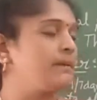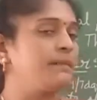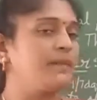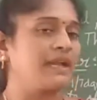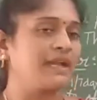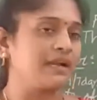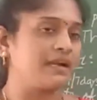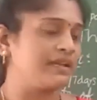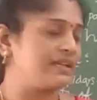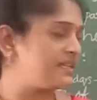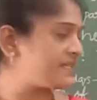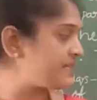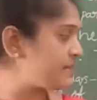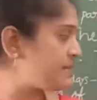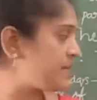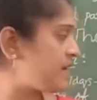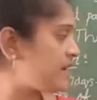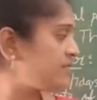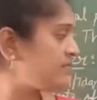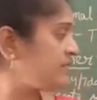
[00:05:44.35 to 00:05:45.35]
mechanism
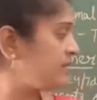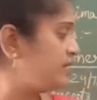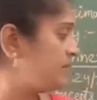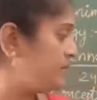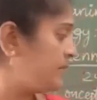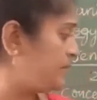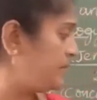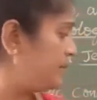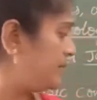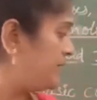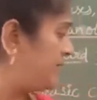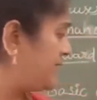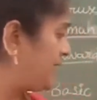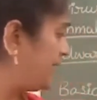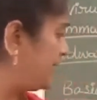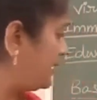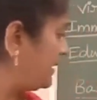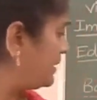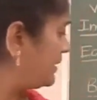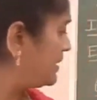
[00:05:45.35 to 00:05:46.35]
of
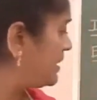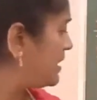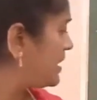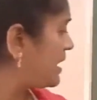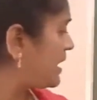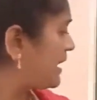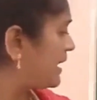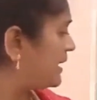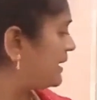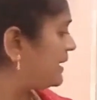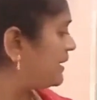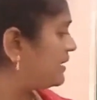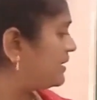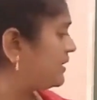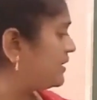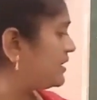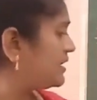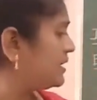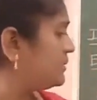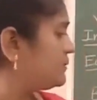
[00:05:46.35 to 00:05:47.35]
immunity,
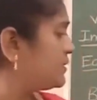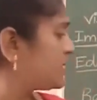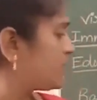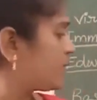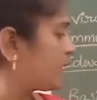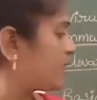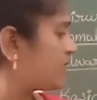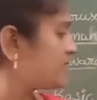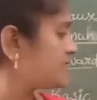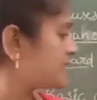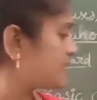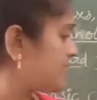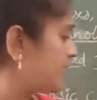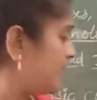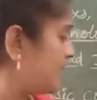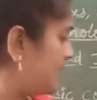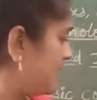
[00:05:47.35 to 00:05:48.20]
and immunological